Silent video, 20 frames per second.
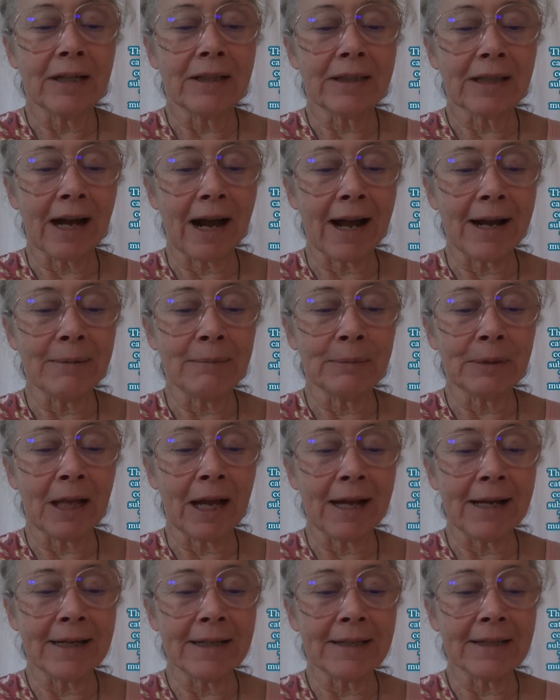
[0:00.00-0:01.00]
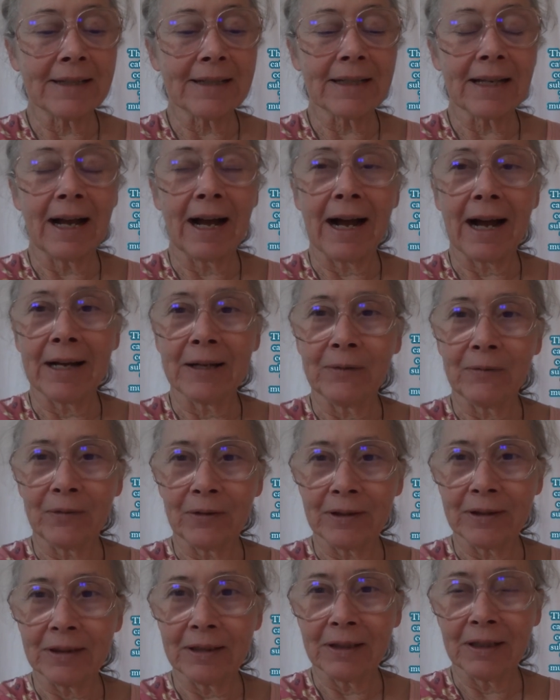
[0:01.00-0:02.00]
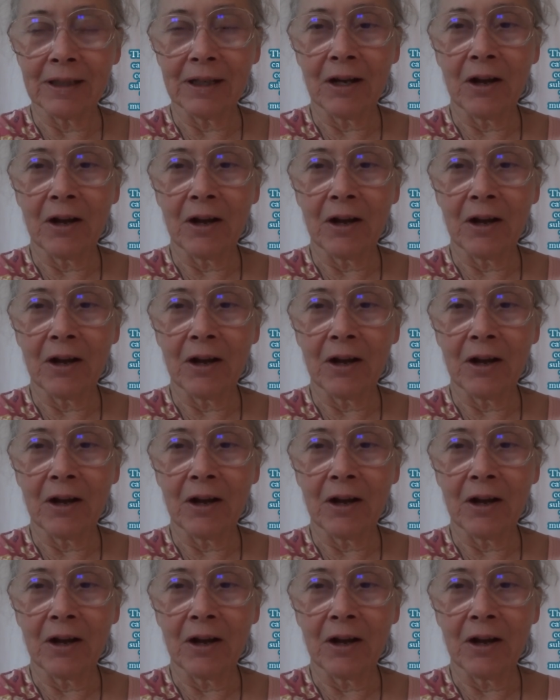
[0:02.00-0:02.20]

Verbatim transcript: timelines hyphen